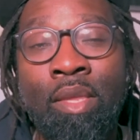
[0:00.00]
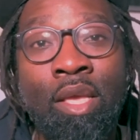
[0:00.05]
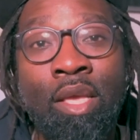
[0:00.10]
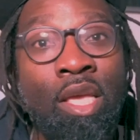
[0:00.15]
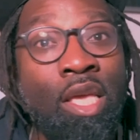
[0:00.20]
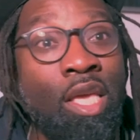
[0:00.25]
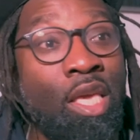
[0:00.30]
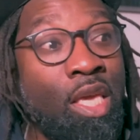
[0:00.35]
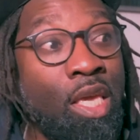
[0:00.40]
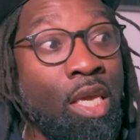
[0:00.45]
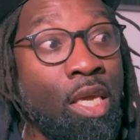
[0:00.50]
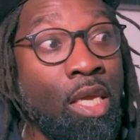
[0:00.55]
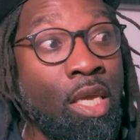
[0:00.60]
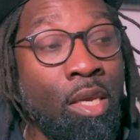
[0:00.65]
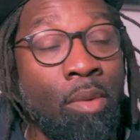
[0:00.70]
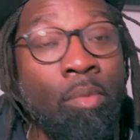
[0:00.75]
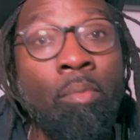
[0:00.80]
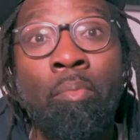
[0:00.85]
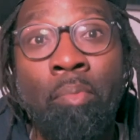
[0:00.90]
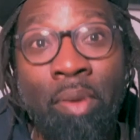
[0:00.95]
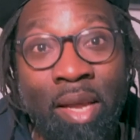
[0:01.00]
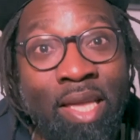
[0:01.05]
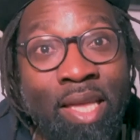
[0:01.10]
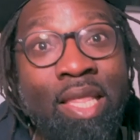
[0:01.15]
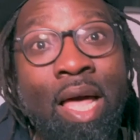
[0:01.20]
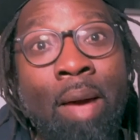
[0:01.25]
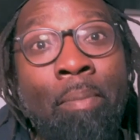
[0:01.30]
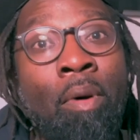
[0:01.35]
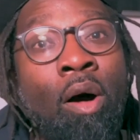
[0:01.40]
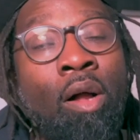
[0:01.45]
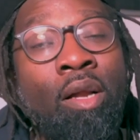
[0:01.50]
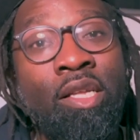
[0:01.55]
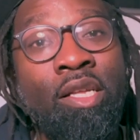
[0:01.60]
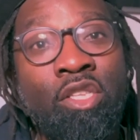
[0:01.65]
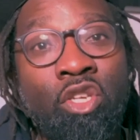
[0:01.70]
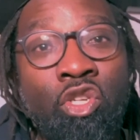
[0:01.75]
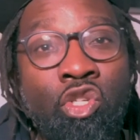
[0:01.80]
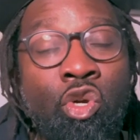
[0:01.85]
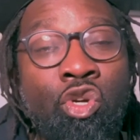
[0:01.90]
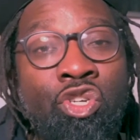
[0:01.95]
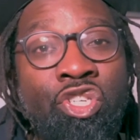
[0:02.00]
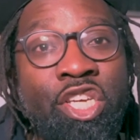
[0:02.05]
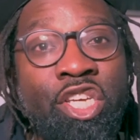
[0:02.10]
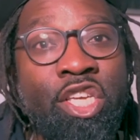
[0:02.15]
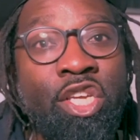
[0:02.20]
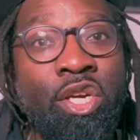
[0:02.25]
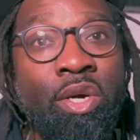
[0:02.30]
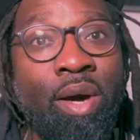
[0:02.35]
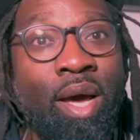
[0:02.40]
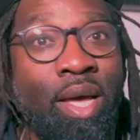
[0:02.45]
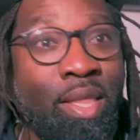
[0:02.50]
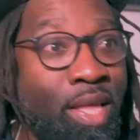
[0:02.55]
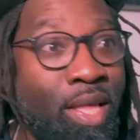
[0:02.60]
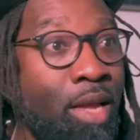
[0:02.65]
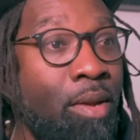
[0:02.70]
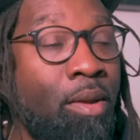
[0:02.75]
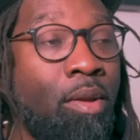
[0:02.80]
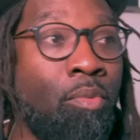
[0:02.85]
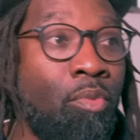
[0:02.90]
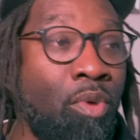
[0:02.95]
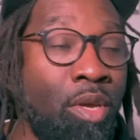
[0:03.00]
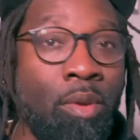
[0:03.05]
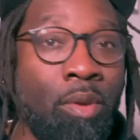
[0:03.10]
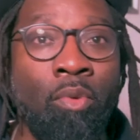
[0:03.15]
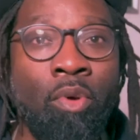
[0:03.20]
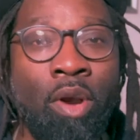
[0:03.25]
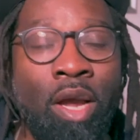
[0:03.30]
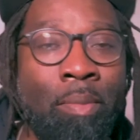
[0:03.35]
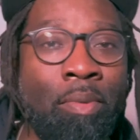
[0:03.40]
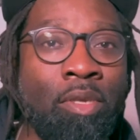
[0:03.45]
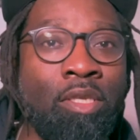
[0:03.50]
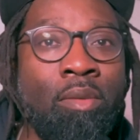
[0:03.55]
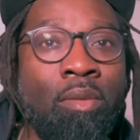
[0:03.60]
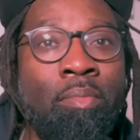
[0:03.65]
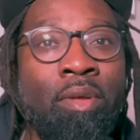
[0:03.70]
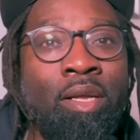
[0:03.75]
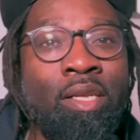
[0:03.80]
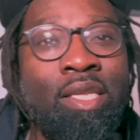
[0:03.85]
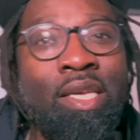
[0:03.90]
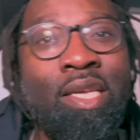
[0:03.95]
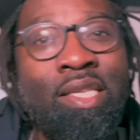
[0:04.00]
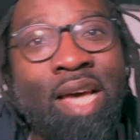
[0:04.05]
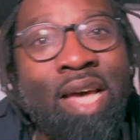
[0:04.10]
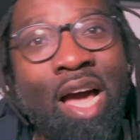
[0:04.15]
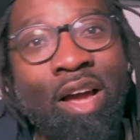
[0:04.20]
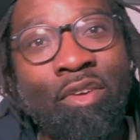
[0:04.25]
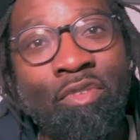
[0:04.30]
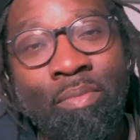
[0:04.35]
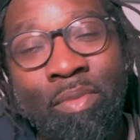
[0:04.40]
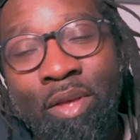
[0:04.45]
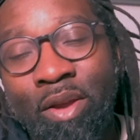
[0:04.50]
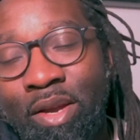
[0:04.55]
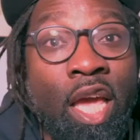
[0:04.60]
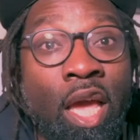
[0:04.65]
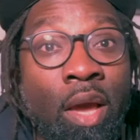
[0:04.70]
he played that ball into Jorginho, and then we were able to build the attack from there.